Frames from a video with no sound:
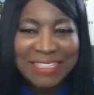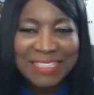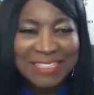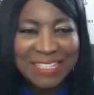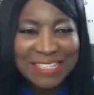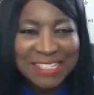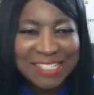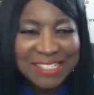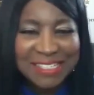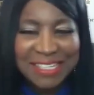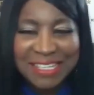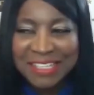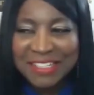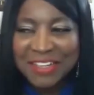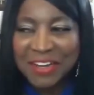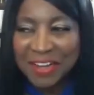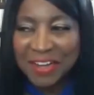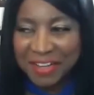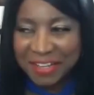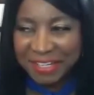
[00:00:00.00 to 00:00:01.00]

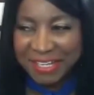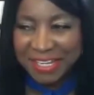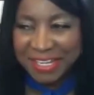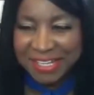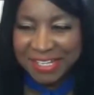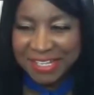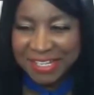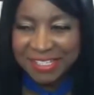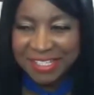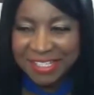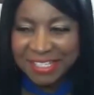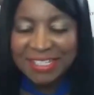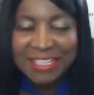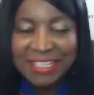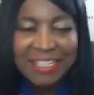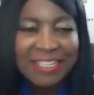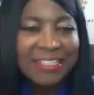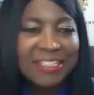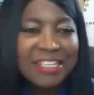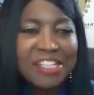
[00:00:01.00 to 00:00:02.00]
listening audience.
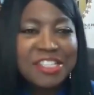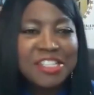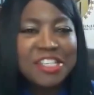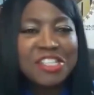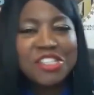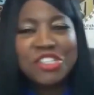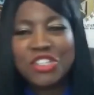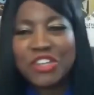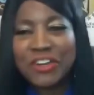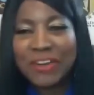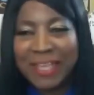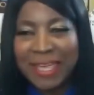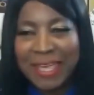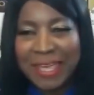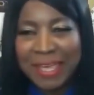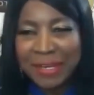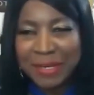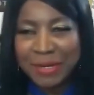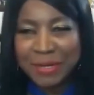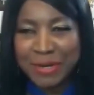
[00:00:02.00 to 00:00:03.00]
This is your
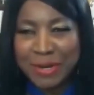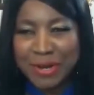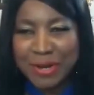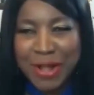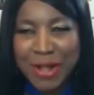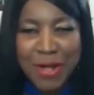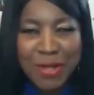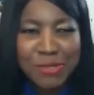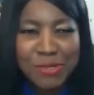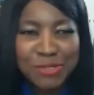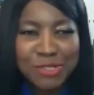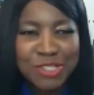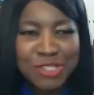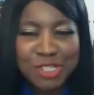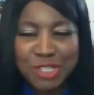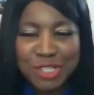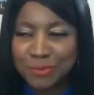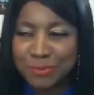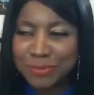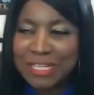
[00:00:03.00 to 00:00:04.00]
editor,
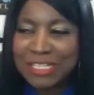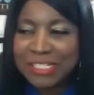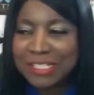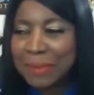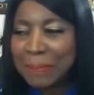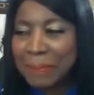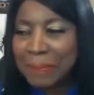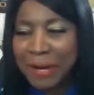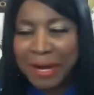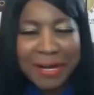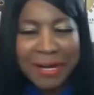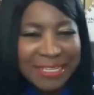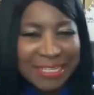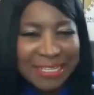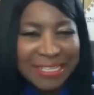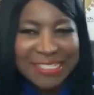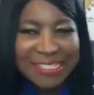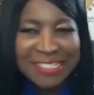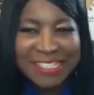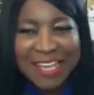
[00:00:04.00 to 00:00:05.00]
host, Teresa
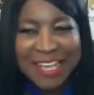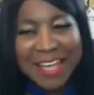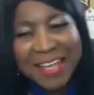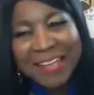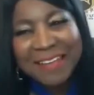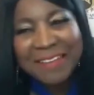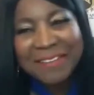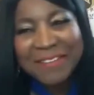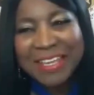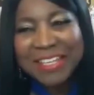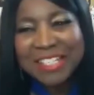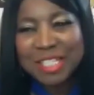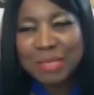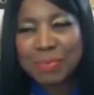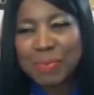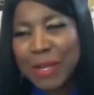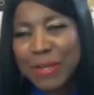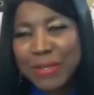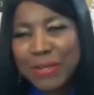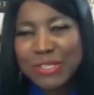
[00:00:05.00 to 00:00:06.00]
Perkins of
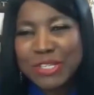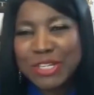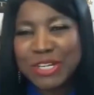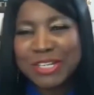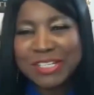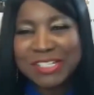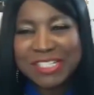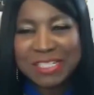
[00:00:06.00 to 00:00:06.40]
Exposure,